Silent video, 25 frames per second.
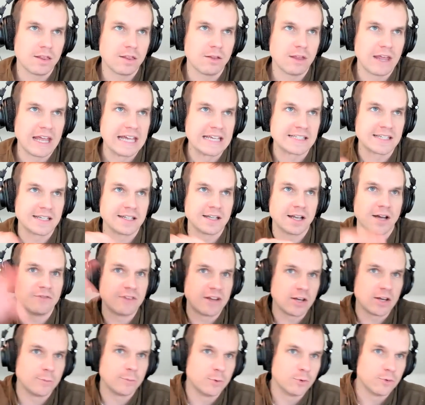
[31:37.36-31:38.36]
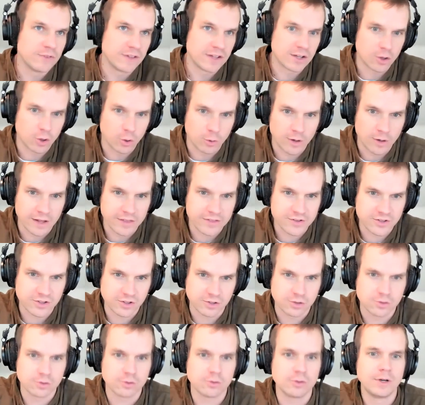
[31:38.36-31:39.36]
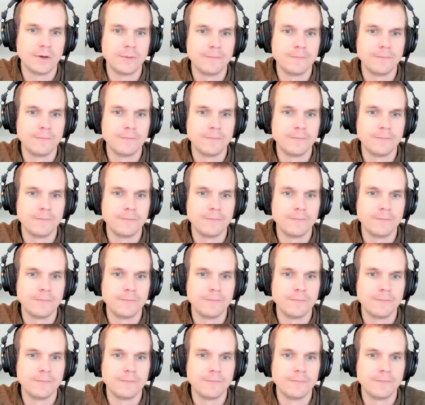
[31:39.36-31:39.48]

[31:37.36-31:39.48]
isn't available via OAuth 2.